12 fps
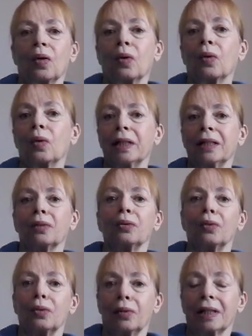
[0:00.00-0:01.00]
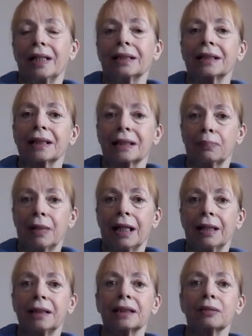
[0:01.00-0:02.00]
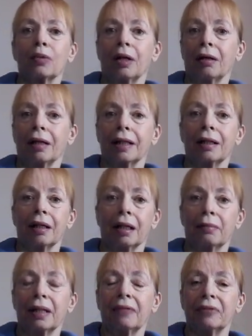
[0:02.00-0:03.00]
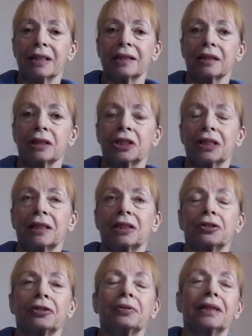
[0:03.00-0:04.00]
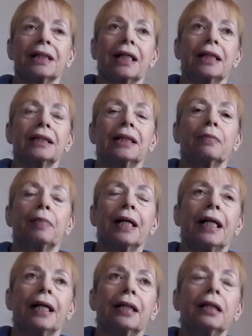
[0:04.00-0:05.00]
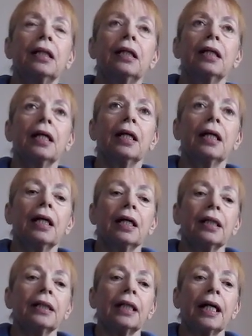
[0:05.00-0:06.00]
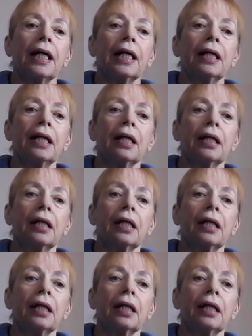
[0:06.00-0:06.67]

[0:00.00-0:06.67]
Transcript: all in all, it explains why I'm having such excruciating pain. They